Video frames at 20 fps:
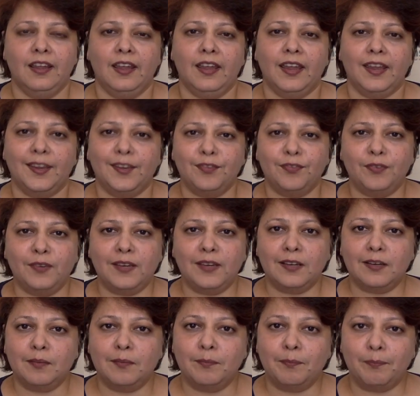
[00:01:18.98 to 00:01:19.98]
If we
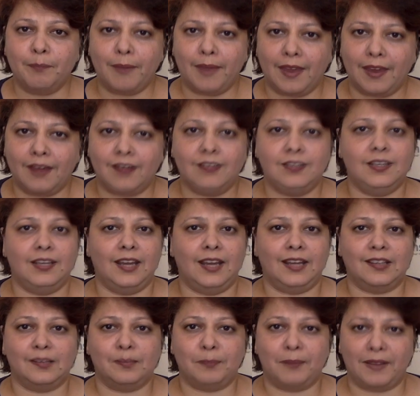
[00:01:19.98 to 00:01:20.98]
compare the
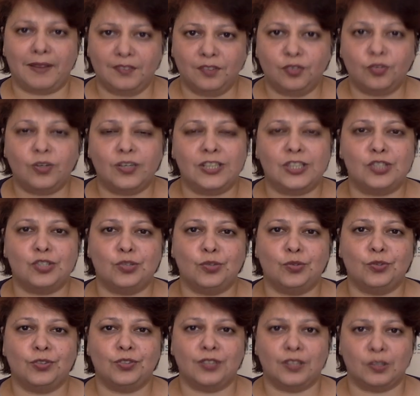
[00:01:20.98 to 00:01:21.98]
expense
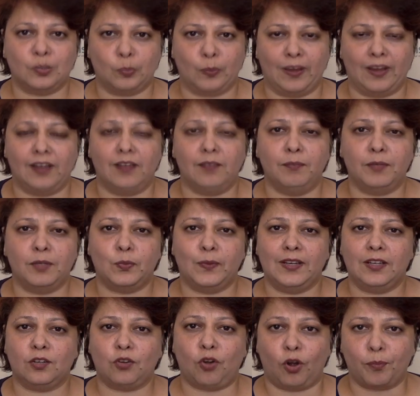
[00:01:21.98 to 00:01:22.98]
ratios as well
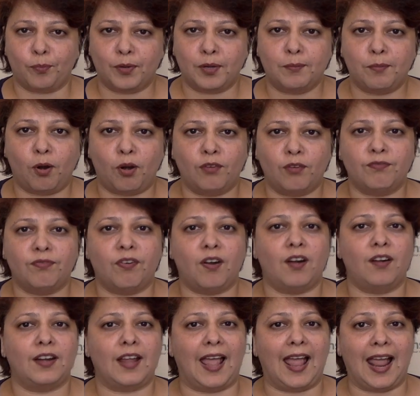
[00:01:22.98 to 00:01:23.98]
between corporate bond
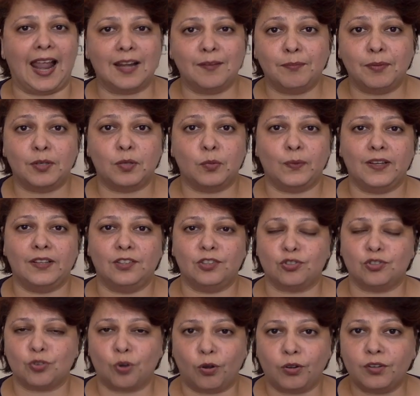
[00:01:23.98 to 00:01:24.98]
fund and between
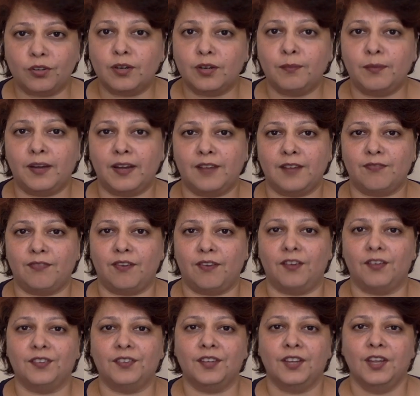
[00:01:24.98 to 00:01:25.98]
the short-term debt
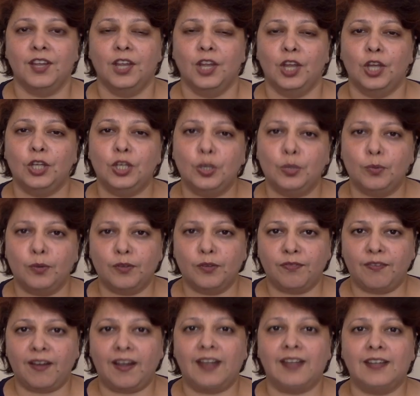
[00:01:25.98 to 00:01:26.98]
funds, you would
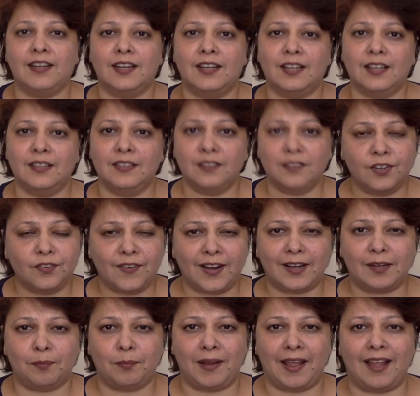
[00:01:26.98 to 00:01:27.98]
find that in the
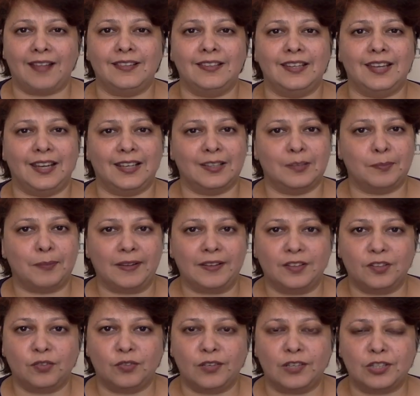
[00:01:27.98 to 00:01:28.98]
direct plan, the
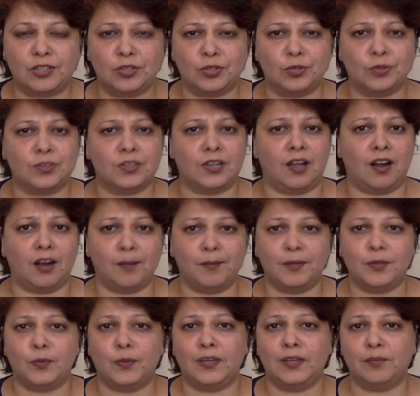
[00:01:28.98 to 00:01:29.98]
expense ratios are
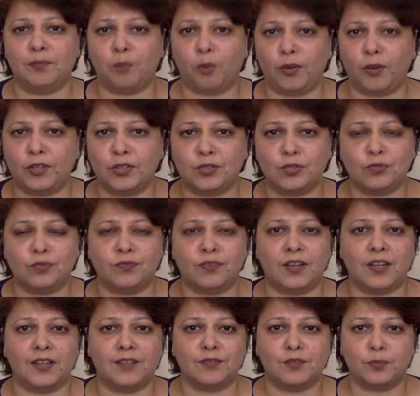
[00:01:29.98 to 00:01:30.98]
between
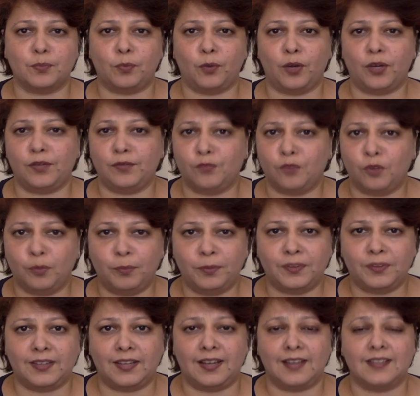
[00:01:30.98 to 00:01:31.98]
0.25 to
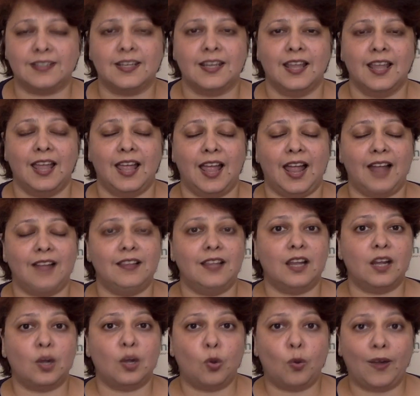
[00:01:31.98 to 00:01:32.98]
0.4%, and
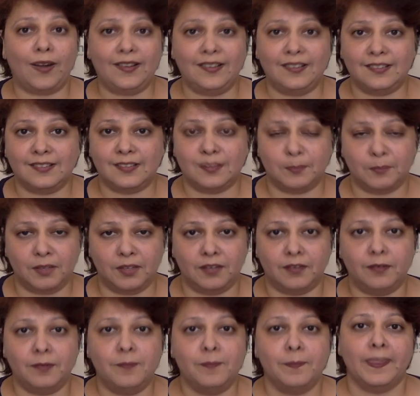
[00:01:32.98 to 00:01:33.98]
they're quite
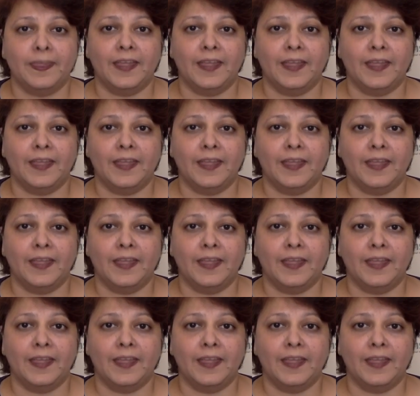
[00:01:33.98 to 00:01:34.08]
similar.